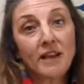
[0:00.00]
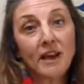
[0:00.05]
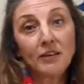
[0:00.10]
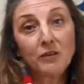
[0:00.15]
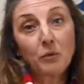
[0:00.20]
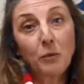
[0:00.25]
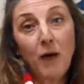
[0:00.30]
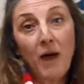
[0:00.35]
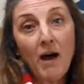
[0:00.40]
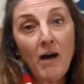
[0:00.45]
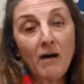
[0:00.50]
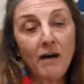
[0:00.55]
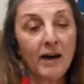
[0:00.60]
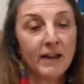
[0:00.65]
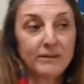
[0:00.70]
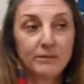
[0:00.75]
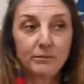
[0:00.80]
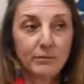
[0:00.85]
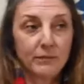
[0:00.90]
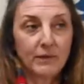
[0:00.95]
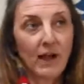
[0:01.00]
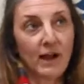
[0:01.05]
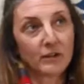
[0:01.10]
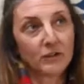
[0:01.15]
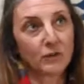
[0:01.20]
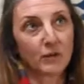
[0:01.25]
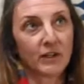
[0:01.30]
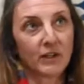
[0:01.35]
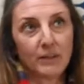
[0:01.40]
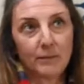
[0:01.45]
as well, I
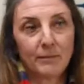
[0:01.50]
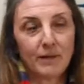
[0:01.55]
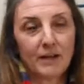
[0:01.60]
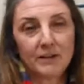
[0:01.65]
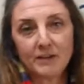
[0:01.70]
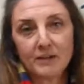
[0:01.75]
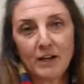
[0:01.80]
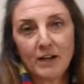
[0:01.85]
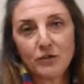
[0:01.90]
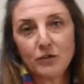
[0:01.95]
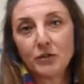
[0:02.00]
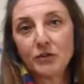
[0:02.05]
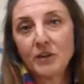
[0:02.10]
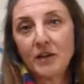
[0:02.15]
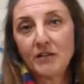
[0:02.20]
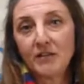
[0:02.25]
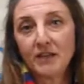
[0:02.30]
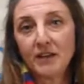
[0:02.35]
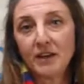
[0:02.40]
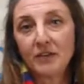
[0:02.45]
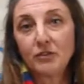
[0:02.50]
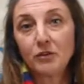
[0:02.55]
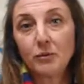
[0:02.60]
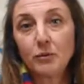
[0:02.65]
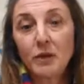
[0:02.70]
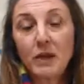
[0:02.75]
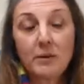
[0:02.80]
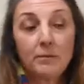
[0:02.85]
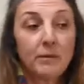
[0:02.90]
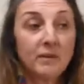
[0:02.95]
actually keep that schedule 7 days a
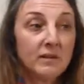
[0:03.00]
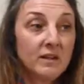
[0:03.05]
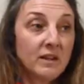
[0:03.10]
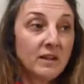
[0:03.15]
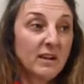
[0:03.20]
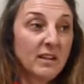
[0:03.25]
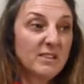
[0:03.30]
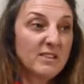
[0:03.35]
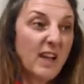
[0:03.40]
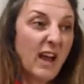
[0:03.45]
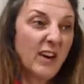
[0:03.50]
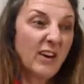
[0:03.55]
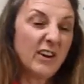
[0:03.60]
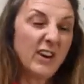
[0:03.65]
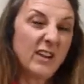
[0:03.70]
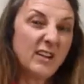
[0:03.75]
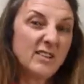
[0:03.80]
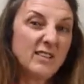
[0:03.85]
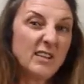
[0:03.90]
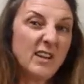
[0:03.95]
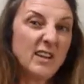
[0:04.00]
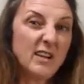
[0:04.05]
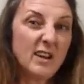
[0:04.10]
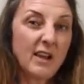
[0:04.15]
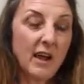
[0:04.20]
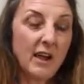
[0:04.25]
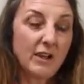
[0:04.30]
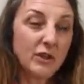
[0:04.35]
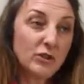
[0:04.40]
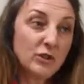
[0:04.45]
week, but then on Saturday and Sunday,
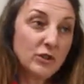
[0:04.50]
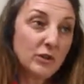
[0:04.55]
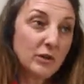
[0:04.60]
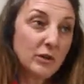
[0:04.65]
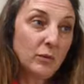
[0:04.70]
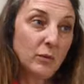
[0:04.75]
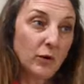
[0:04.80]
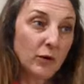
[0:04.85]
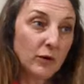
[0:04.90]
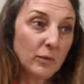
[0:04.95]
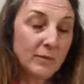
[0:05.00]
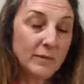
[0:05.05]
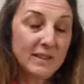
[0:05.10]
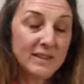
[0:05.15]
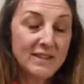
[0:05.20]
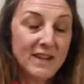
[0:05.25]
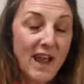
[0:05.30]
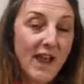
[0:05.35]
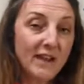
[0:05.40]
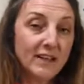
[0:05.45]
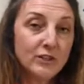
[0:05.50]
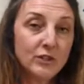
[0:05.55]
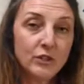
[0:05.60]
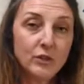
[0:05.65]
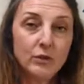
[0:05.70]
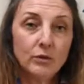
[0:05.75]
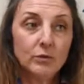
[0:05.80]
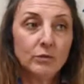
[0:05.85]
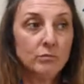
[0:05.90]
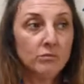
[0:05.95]
I usually work midday
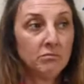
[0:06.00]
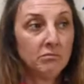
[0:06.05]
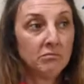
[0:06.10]
too.